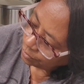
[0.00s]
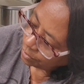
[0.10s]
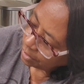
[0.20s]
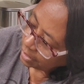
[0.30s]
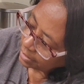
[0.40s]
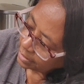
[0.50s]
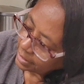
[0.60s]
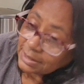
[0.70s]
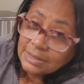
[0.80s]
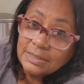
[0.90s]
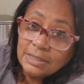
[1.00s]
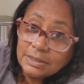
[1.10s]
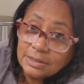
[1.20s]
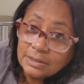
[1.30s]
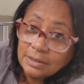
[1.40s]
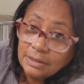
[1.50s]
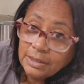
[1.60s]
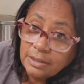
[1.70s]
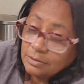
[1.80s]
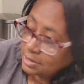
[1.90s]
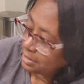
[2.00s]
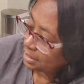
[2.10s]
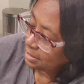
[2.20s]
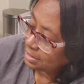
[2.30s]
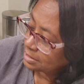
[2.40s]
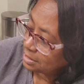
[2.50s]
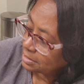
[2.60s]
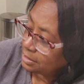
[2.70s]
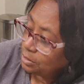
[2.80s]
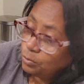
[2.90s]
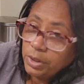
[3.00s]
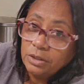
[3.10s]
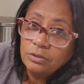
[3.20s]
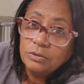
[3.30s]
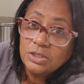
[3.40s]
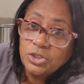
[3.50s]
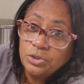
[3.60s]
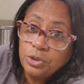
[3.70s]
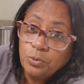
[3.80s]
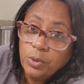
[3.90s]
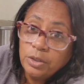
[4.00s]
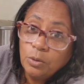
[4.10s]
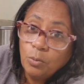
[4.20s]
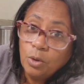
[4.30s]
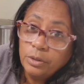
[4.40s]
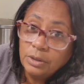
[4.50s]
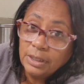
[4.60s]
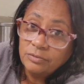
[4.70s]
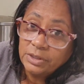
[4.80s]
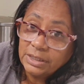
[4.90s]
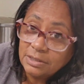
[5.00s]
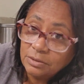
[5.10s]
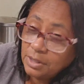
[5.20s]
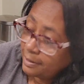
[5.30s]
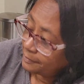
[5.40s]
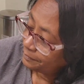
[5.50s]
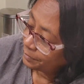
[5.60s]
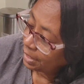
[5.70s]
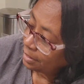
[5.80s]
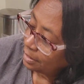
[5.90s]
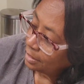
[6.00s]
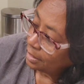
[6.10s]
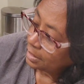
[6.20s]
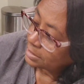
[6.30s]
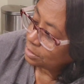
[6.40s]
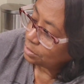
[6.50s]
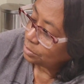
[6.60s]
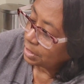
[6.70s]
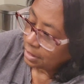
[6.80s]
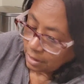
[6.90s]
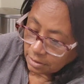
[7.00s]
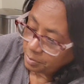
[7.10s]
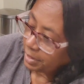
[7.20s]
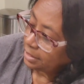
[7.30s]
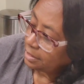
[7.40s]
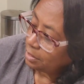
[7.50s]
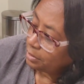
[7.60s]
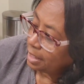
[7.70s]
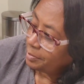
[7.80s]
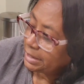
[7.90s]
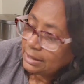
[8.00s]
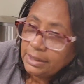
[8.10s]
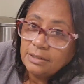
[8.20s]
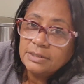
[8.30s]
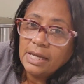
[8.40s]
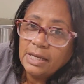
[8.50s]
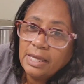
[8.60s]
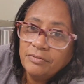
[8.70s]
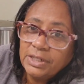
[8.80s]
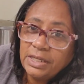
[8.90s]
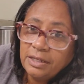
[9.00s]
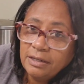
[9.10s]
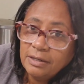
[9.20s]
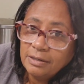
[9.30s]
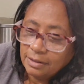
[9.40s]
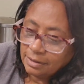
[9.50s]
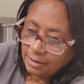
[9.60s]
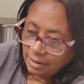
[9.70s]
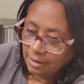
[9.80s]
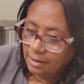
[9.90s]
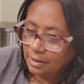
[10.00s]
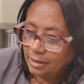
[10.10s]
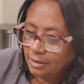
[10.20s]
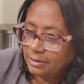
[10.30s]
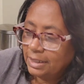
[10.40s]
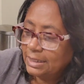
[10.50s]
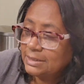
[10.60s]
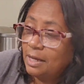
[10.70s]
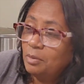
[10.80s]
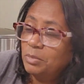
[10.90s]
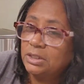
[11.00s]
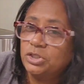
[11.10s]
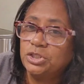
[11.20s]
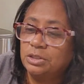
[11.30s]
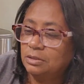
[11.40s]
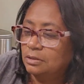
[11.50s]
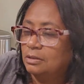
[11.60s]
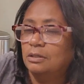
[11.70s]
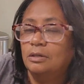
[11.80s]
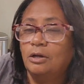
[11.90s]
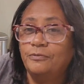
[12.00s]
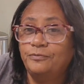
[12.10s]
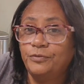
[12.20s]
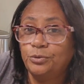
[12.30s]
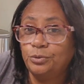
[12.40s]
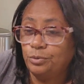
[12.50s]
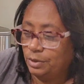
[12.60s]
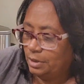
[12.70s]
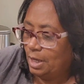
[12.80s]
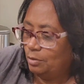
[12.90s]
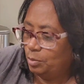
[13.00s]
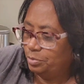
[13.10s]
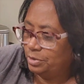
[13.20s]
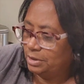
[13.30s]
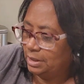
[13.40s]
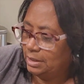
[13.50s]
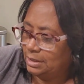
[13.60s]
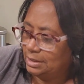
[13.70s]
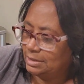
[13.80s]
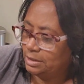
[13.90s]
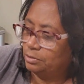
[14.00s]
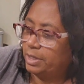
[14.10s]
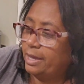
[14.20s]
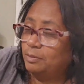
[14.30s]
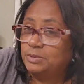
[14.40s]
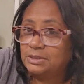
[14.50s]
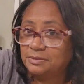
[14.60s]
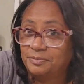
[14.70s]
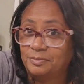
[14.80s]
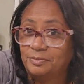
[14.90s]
four and six liters. And this is a little window to show you where your water level is, okay? So depending on how many liters I have in here, that's how much of food I would put in these little caps.